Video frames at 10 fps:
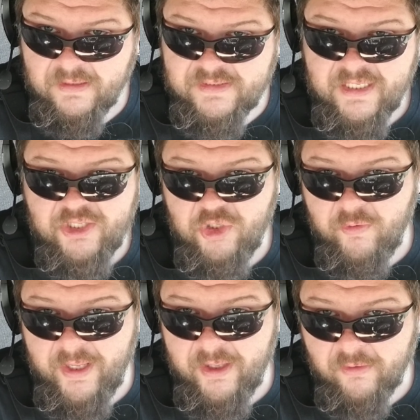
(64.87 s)

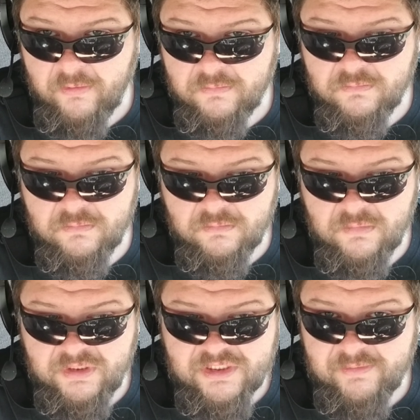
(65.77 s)

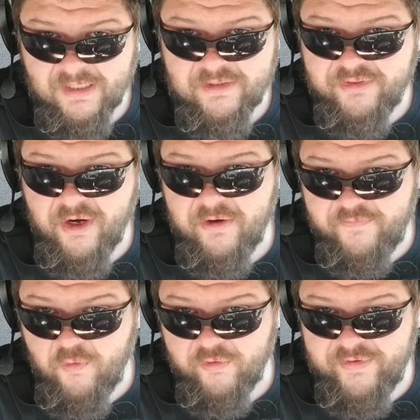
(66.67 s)
TQL, this is like the third or
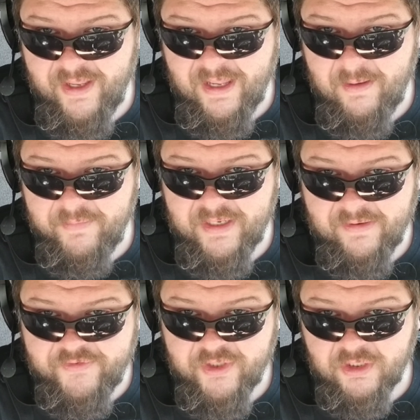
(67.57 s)
fourth time that I
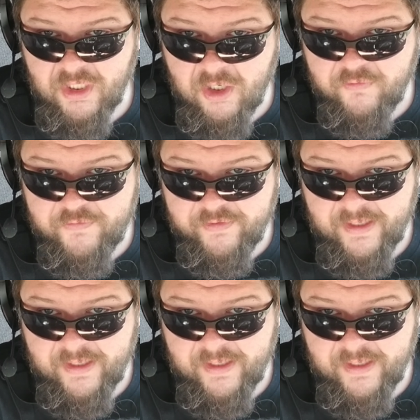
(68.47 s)
took a load for